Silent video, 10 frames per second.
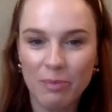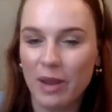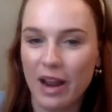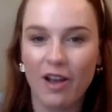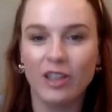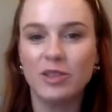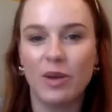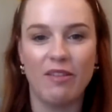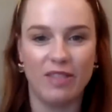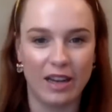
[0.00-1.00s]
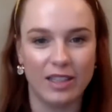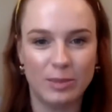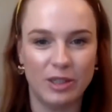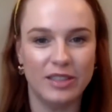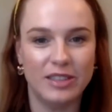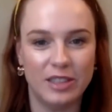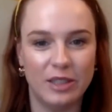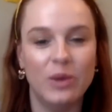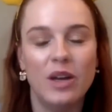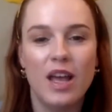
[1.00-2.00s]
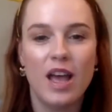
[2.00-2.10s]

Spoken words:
but I also have that experience too.